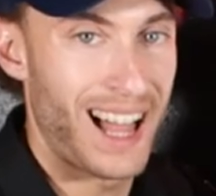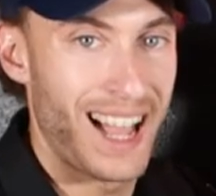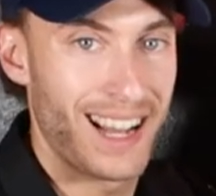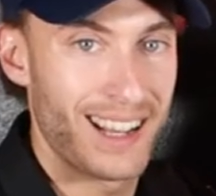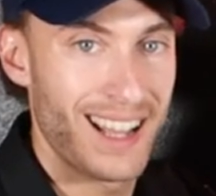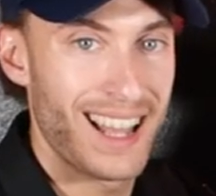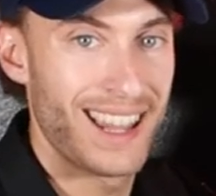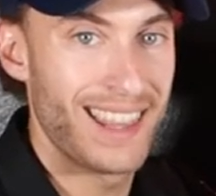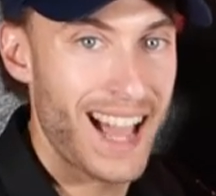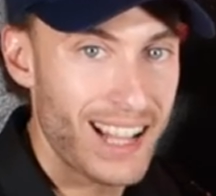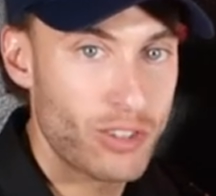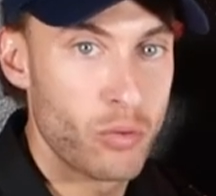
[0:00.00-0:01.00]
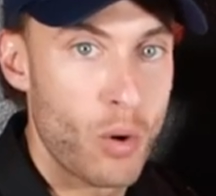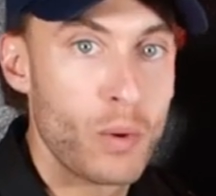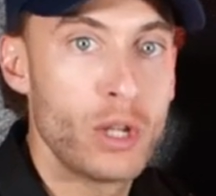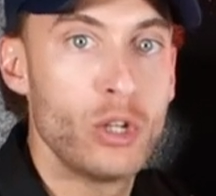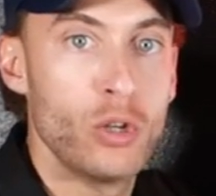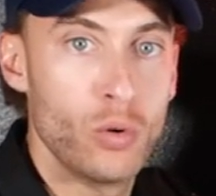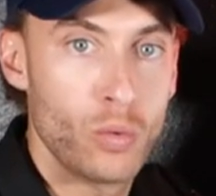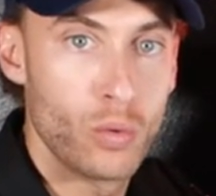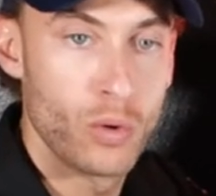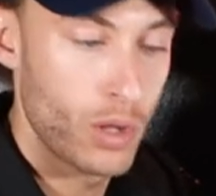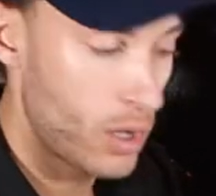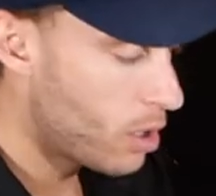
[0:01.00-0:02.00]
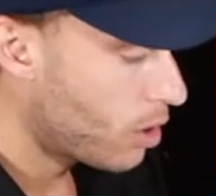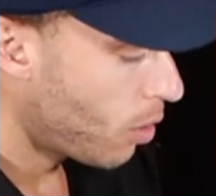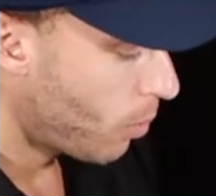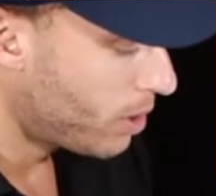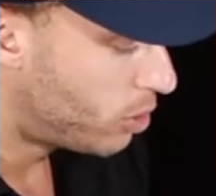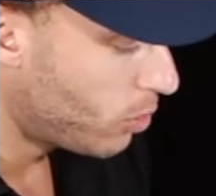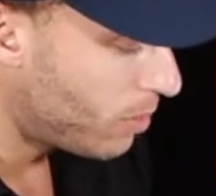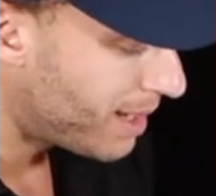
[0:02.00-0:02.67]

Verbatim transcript: line. That's what we do. We do